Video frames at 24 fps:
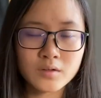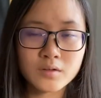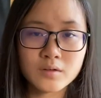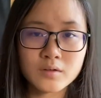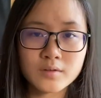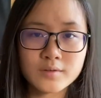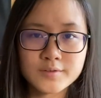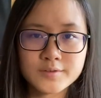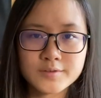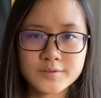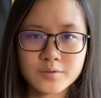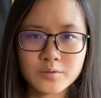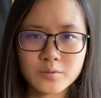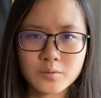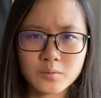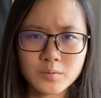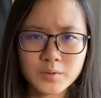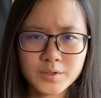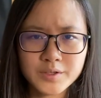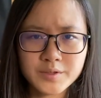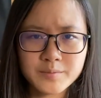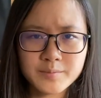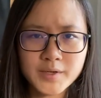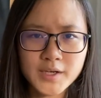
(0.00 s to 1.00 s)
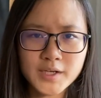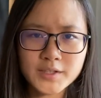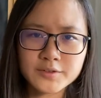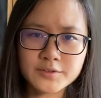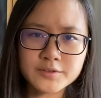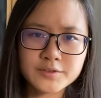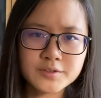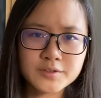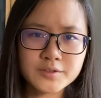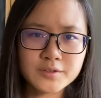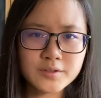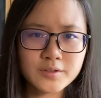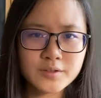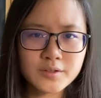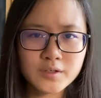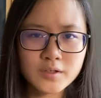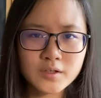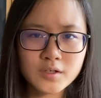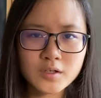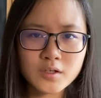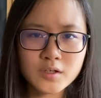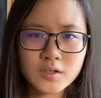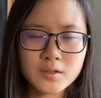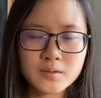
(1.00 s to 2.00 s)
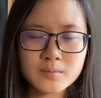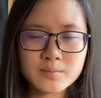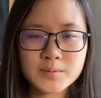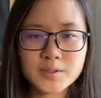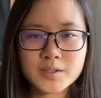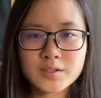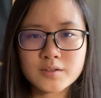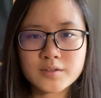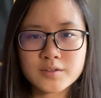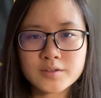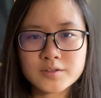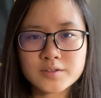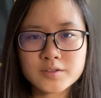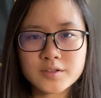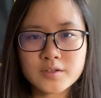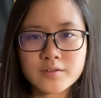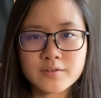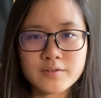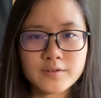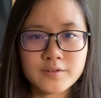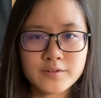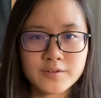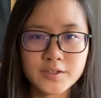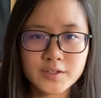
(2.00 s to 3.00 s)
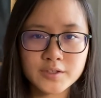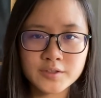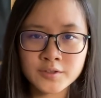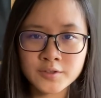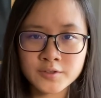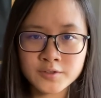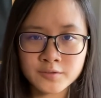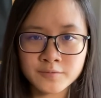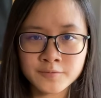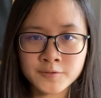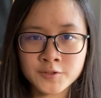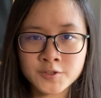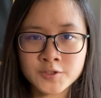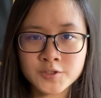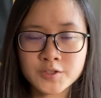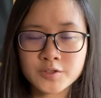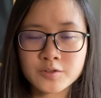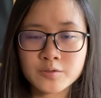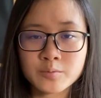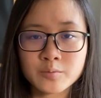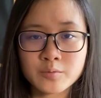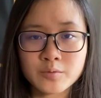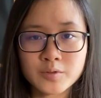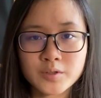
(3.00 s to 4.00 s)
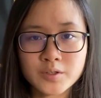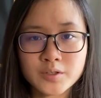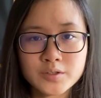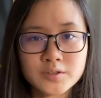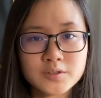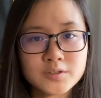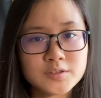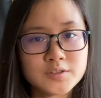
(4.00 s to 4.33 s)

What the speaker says: So why it matters? Because the thickness of the Shinobue